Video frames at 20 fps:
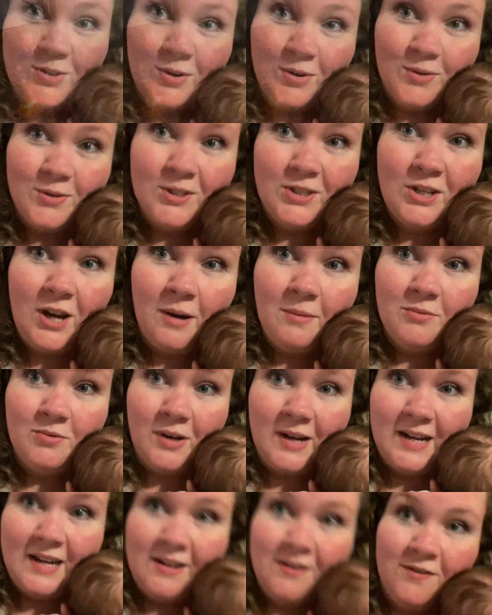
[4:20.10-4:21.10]
it stopped
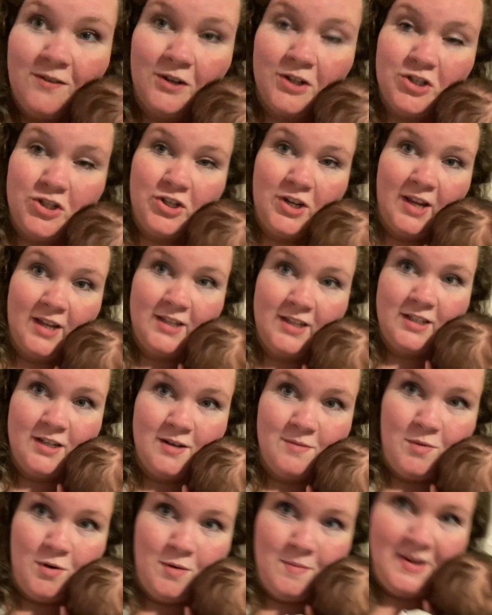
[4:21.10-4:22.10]
raining for just
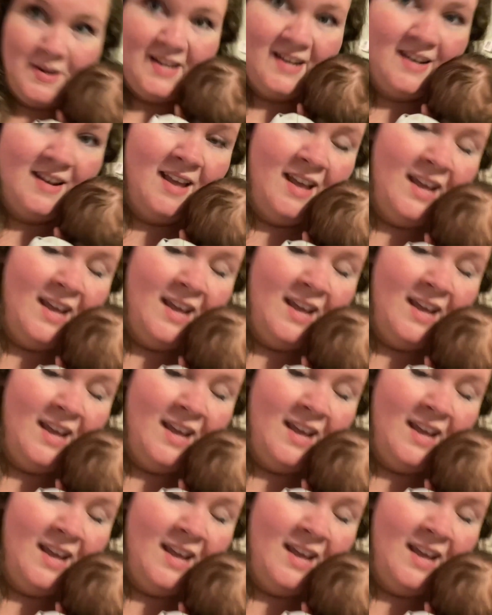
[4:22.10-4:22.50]
a moment.